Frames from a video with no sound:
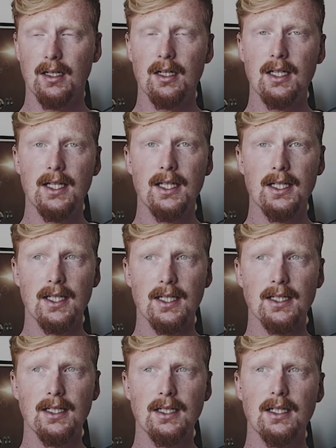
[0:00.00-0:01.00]

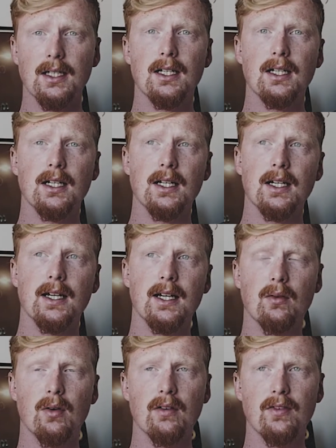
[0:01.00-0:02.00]
clearly
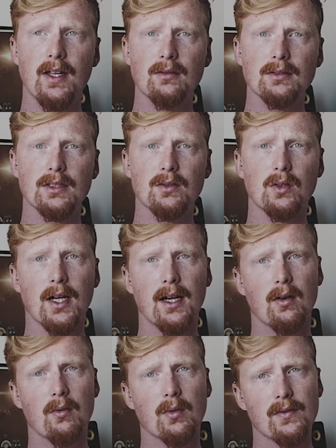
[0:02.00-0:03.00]
how I felt or
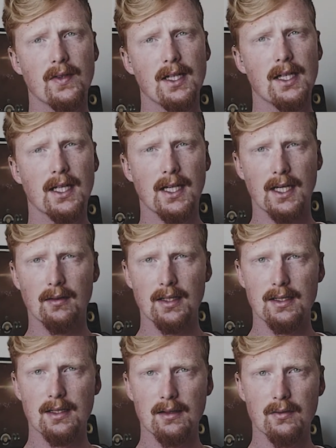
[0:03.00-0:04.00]
how I was feeling and how
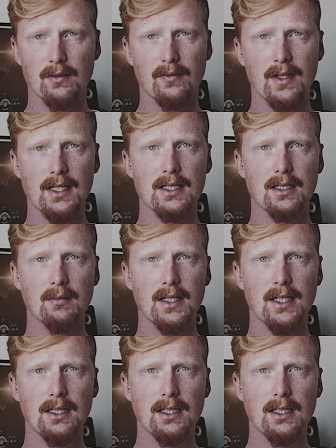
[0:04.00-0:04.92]
these things were affecting me.